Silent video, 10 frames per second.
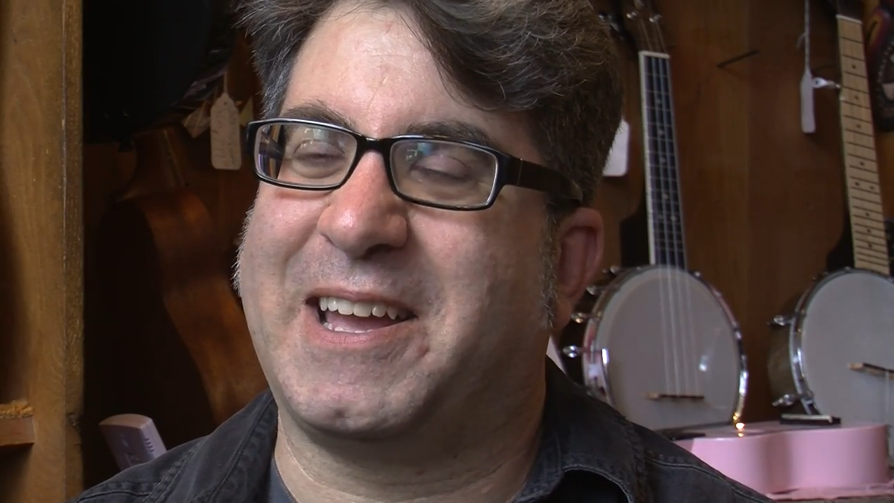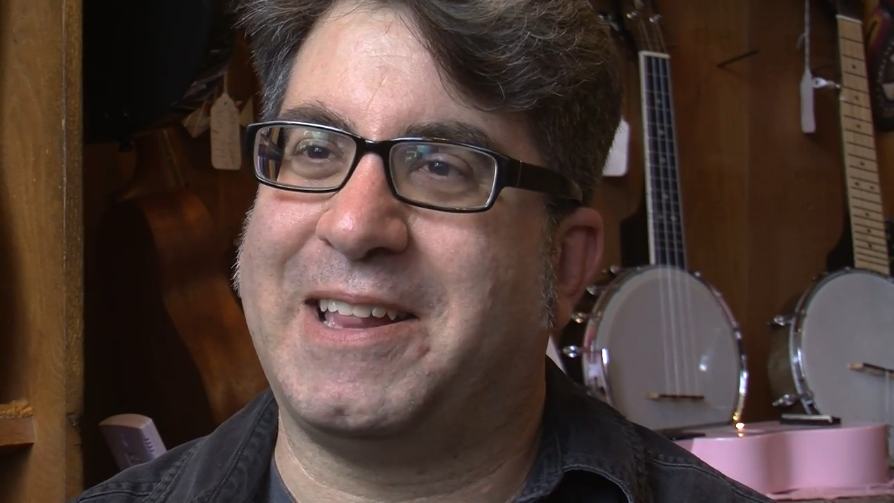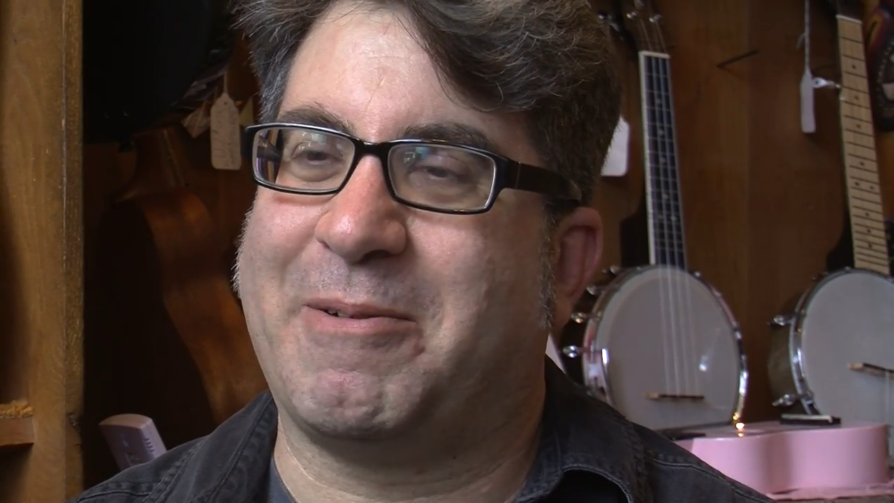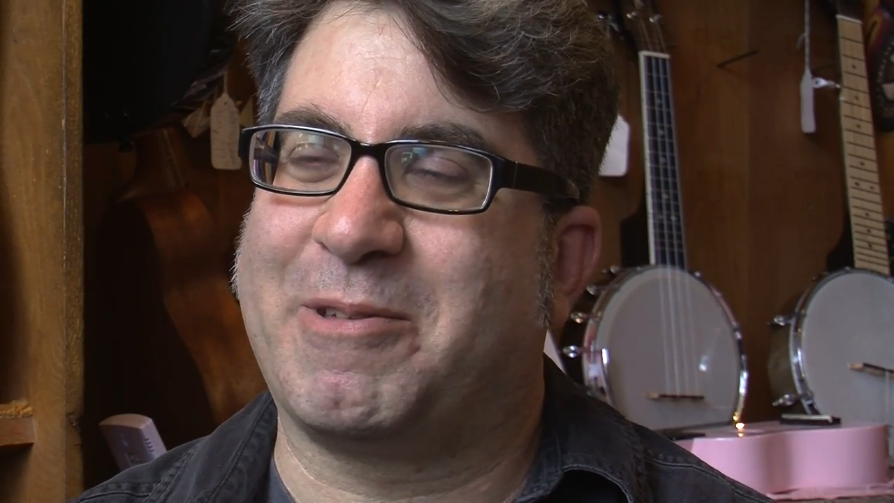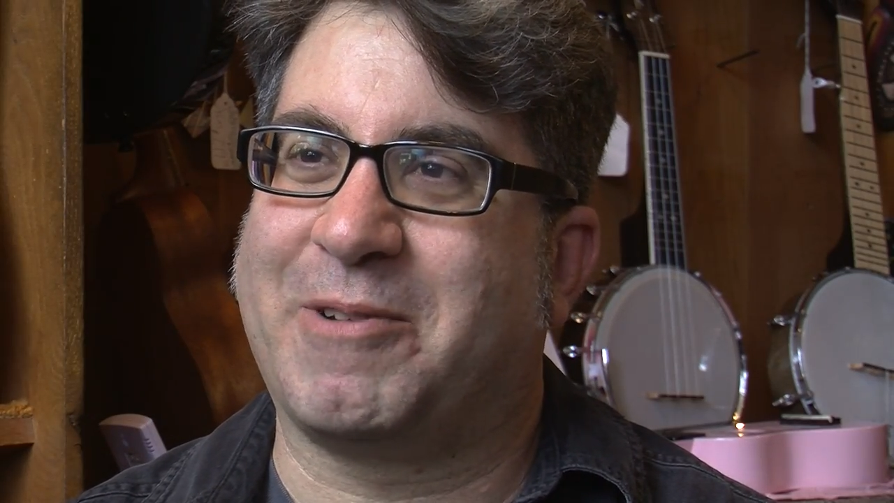and
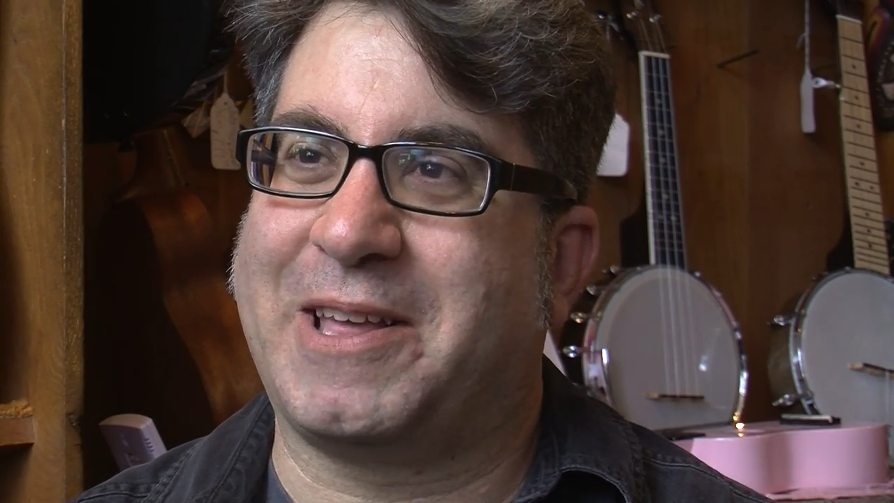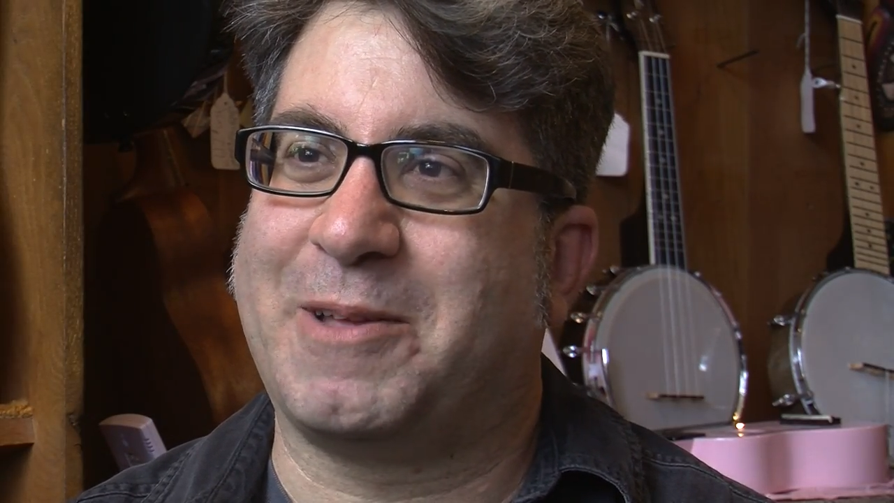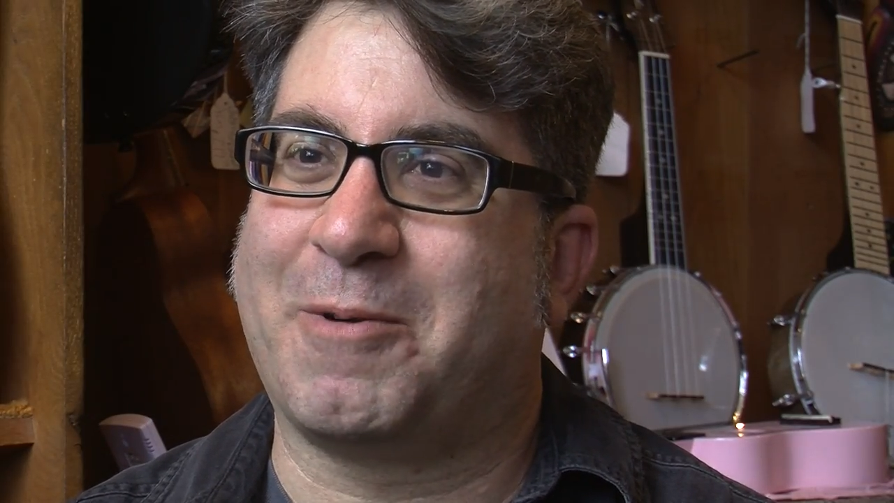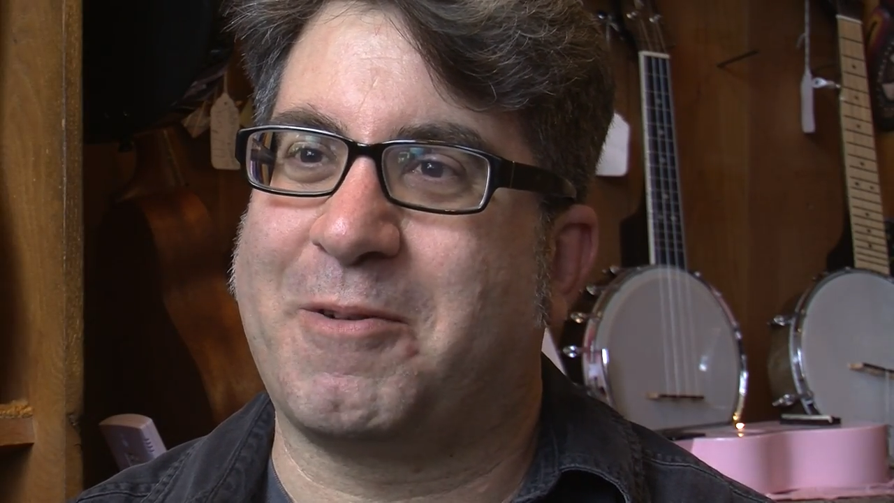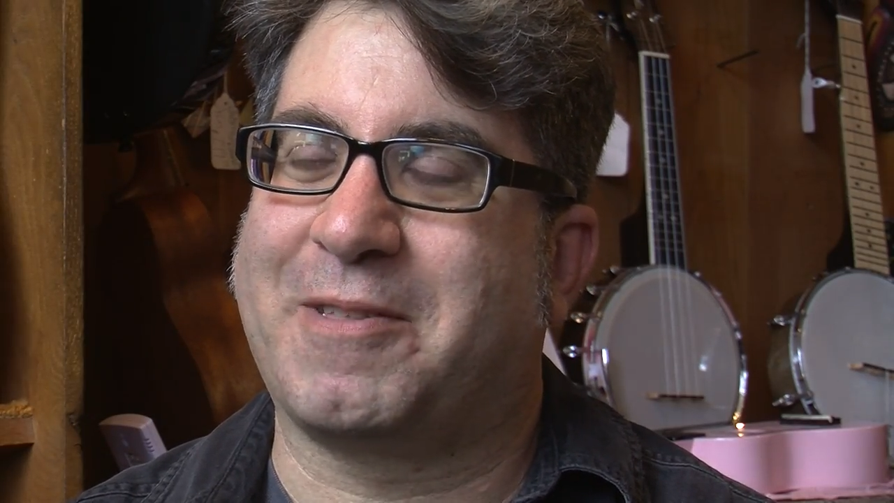that was really the
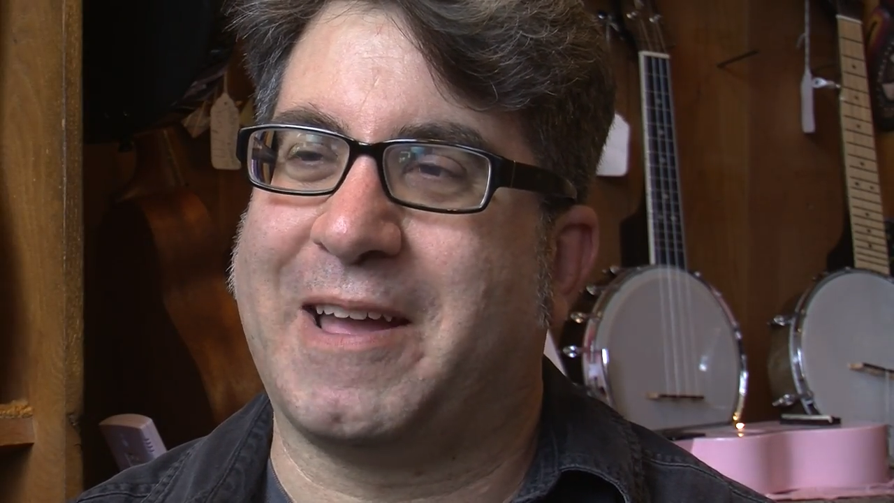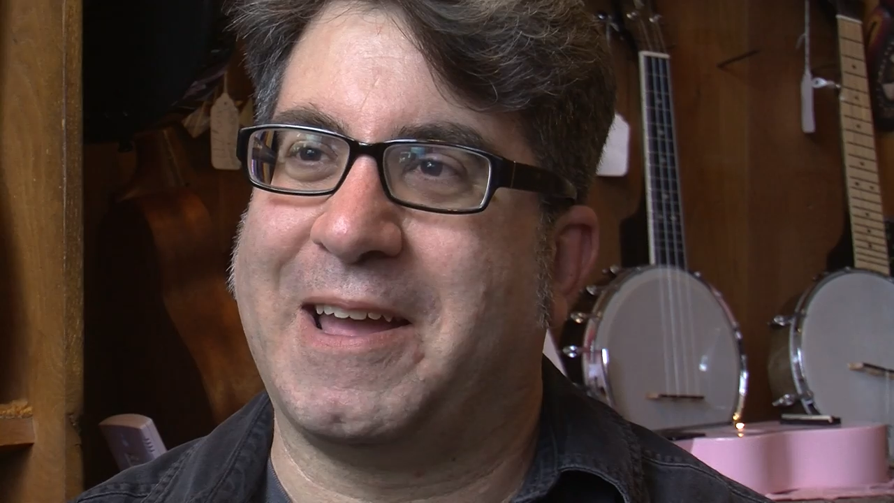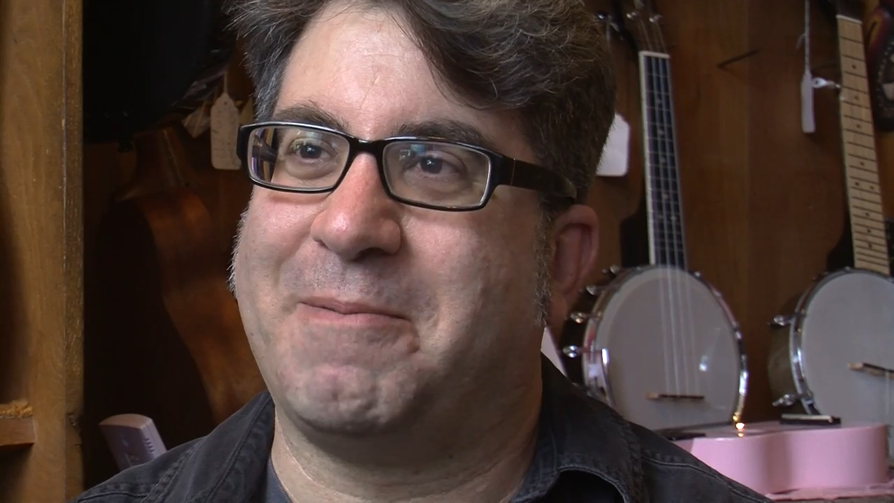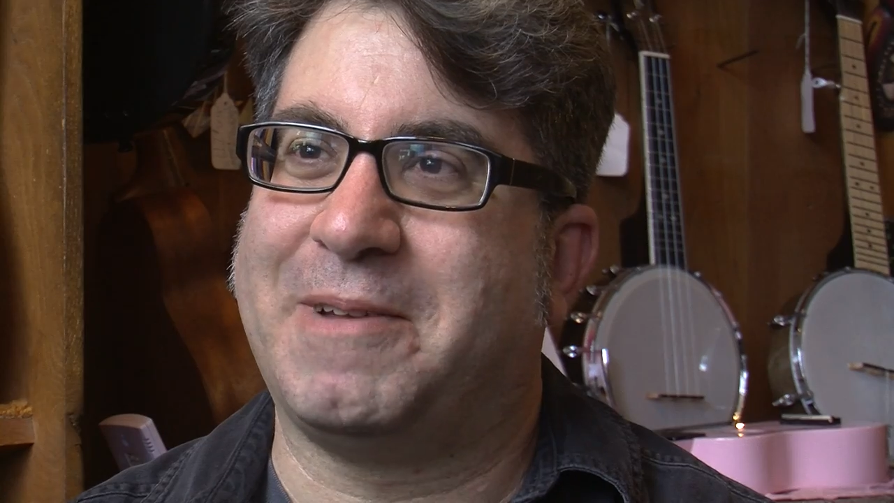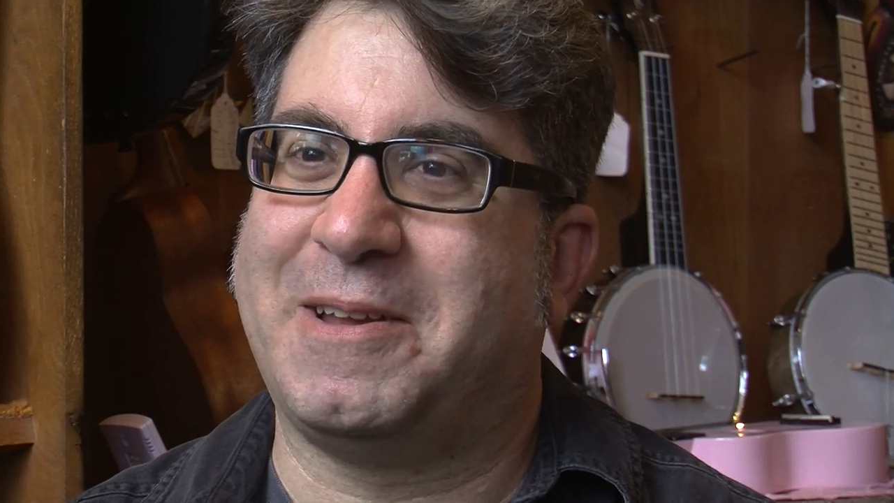worst
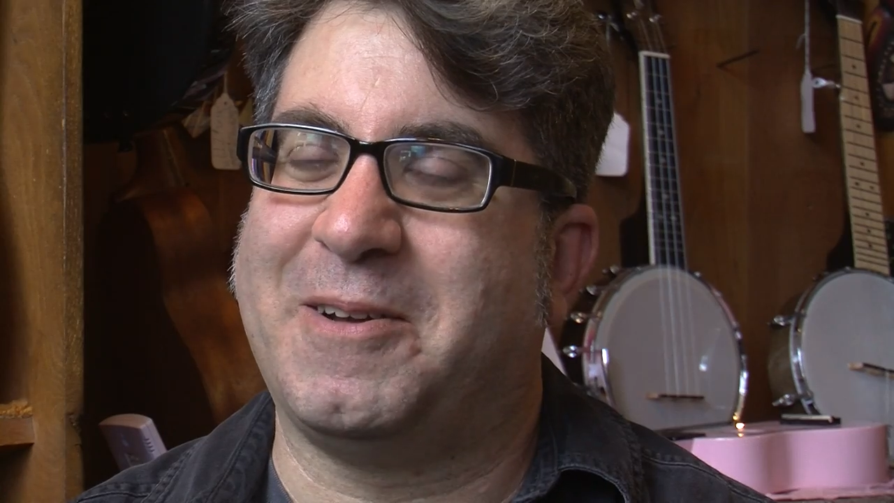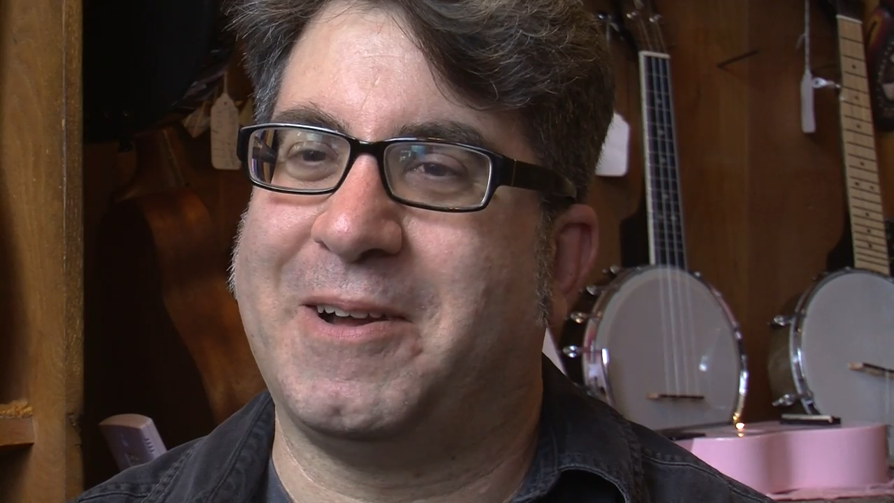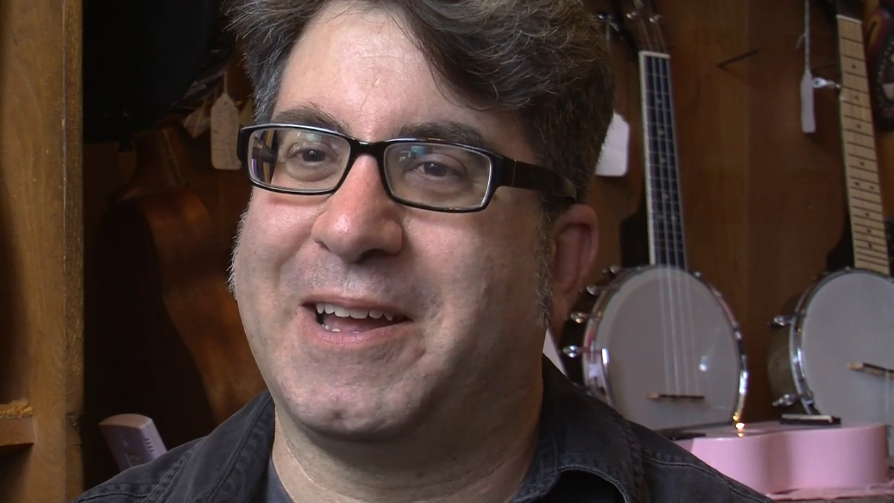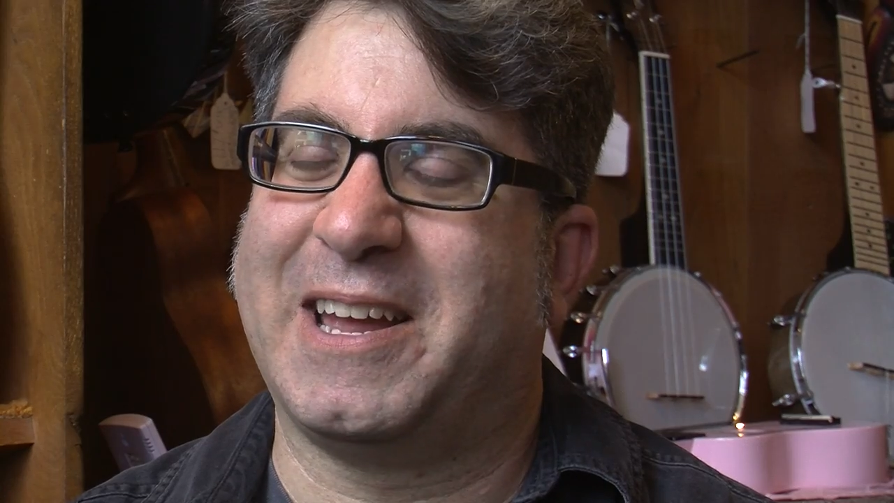time to do it.